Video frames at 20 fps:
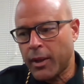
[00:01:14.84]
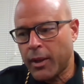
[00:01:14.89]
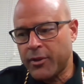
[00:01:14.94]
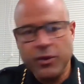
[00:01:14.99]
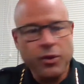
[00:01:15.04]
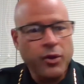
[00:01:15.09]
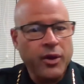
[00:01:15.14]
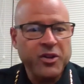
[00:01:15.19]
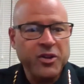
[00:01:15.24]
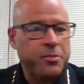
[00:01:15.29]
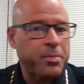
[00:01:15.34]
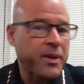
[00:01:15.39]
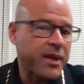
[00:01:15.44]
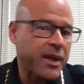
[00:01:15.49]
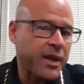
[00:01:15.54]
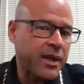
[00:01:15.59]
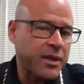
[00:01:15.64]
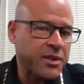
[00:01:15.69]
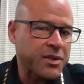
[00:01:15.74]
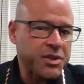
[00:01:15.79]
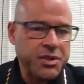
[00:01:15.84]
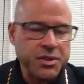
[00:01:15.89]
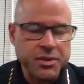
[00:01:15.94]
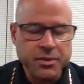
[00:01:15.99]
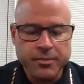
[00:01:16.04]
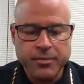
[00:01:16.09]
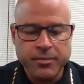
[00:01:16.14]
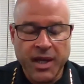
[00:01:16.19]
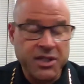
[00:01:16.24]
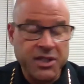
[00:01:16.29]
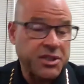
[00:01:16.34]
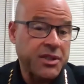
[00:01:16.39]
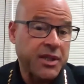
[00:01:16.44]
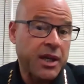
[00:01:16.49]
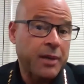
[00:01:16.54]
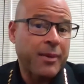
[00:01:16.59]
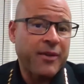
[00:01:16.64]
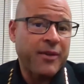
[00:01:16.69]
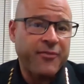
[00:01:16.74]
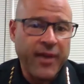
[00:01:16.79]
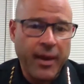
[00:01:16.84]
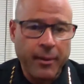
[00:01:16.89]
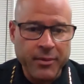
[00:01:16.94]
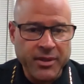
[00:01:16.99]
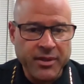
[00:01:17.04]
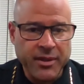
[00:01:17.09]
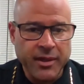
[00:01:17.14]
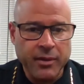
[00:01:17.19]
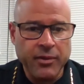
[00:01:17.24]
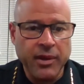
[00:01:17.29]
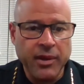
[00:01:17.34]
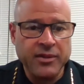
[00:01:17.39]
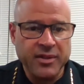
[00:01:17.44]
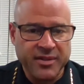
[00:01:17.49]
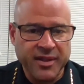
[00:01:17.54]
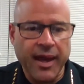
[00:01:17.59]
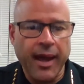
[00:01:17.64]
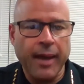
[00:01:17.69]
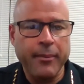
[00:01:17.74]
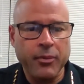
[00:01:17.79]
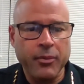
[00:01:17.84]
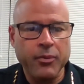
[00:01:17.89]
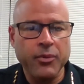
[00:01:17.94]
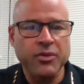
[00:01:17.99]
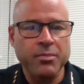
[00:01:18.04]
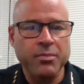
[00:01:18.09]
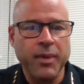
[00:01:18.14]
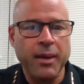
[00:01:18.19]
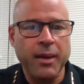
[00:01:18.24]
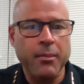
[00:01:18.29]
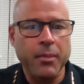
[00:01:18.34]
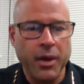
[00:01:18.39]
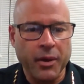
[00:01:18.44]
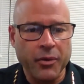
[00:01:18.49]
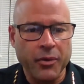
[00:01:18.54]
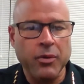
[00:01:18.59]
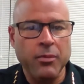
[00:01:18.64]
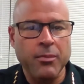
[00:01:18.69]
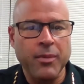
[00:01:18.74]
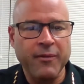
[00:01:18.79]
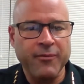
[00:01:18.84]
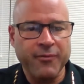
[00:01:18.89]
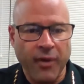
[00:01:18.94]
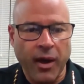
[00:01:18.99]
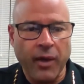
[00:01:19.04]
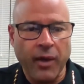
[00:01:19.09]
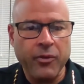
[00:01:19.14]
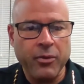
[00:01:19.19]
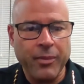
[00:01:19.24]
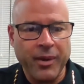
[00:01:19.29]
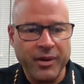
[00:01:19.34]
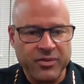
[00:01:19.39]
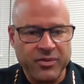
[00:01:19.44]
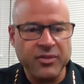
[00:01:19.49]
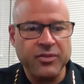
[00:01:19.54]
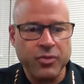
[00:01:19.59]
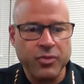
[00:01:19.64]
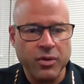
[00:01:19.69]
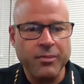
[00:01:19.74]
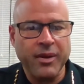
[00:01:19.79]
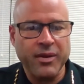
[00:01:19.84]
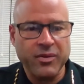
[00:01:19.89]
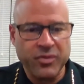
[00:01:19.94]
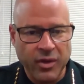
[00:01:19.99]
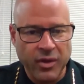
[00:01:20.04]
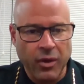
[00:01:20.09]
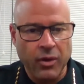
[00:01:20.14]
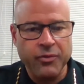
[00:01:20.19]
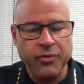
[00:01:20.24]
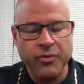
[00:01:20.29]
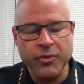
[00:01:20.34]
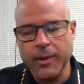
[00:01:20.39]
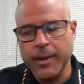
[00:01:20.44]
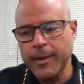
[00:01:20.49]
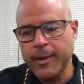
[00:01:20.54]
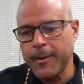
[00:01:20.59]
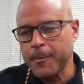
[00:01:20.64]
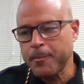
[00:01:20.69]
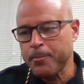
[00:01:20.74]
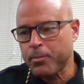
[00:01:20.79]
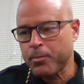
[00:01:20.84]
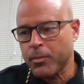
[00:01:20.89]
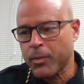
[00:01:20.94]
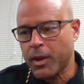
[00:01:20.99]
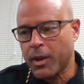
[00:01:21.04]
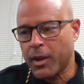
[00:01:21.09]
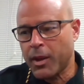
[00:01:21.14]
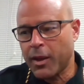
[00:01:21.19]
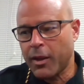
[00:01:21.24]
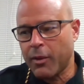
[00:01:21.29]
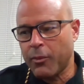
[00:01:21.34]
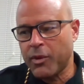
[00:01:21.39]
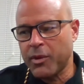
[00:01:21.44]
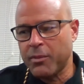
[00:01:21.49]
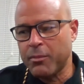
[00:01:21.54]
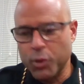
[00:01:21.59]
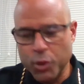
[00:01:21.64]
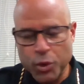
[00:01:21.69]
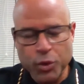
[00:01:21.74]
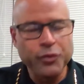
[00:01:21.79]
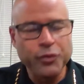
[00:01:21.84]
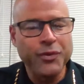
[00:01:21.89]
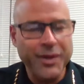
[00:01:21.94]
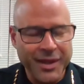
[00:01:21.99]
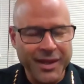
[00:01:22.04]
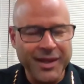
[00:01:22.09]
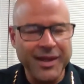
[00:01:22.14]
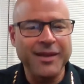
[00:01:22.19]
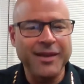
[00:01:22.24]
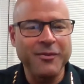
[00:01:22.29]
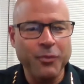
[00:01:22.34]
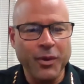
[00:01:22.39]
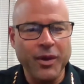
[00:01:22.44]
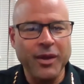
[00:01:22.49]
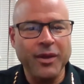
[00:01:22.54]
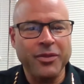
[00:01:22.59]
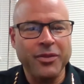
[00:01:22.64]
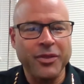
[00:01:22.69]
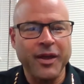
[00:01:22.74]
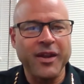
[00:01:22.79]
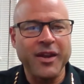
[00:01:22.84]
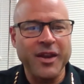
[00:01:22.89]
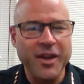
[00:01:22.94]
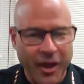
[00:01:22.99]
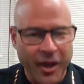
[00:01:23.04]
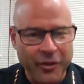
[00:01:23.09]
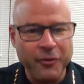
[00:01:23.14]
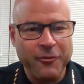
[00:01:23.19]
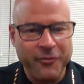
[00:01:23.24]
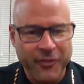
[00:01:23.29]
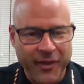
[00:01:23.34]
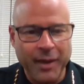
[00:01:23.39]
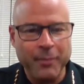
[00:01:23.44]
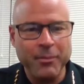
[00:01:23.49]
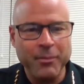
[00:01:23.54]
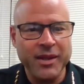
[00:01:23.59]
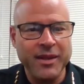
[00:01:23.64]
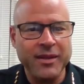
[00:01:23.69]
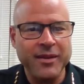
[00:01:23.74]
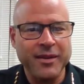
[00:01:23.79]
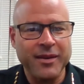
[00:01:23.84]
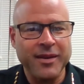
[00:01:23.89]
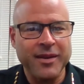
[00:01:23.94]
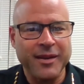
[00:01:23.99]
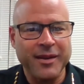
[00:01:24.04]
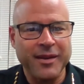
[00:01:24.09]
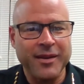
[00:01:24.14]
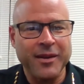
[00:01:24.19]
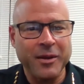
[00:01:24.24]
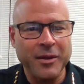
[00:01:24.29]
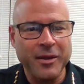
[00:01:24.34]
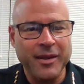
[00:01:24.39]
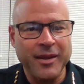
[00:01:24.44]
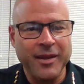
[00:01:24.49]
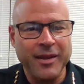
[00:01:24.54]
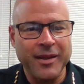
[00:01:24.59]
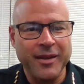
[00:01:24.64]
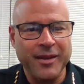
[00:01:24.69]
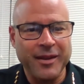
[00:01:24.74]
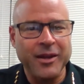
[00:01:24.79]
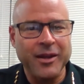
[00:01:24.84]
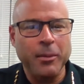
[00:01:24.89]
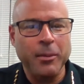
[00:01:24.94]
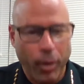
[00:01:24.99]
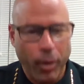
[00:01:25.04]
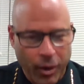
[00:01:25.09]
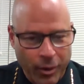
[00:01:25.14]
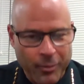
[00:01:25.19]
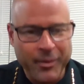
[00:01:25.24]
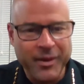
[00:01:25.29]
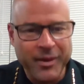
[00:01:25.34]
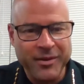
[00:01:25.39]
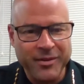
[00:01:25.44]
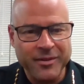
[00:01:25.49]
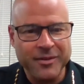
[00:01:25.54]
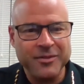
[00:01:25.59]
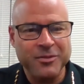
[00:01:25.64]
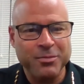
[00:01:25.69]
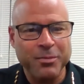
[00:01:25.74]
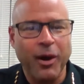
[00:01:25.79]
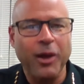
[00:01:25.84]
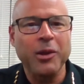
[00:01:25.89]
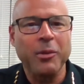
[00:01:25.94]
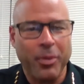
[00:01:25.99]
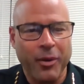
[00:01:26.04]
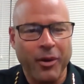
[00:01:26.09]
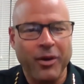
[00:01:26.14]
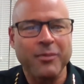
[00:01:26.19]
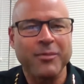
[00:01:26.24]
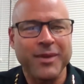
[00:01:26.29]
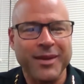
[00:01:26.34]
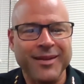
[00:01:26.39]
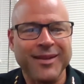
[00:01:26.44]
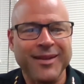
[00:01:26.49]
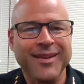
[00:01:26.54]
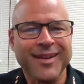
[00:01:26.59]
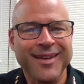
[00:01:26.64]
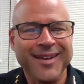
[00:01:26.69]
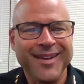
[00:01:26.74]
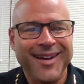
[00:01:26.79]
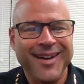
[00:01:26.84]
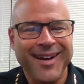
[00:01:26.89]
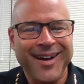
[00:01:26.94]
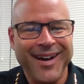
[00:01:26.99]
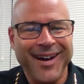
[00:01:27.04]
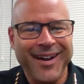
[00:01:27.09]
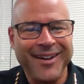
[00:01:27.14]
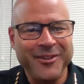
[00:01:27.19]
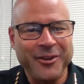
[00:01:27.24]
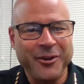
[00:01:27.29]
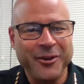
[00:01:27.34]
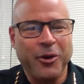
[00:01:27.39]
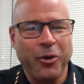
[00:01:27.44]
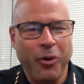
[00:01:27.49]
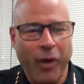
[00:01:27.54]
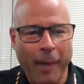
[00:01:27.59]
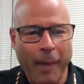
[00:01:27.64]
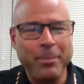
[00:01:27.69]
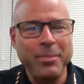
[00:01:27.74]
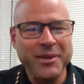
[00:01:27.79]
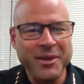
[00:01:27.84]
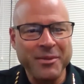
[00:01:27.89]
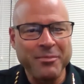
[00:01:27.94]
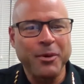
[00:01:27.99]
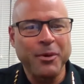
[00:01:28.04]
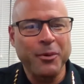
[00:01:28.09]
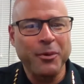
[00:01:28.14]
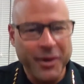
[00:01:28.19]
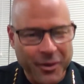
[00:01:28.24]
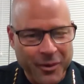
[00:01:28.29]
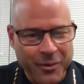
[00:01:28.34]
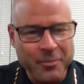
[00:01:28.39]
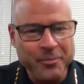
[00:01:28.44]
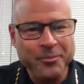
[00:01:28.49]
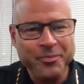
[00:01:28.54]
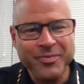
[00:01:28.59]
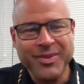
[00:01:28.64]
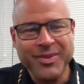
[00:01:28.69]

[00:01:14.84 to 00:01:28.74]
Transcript: Didn't know how to speak English. Actually, none of my family did it. At the time, it was my mother, my father, my sister, and myself. We moved in with another family in an apartment, in a small apartment near Cropley and Murrill.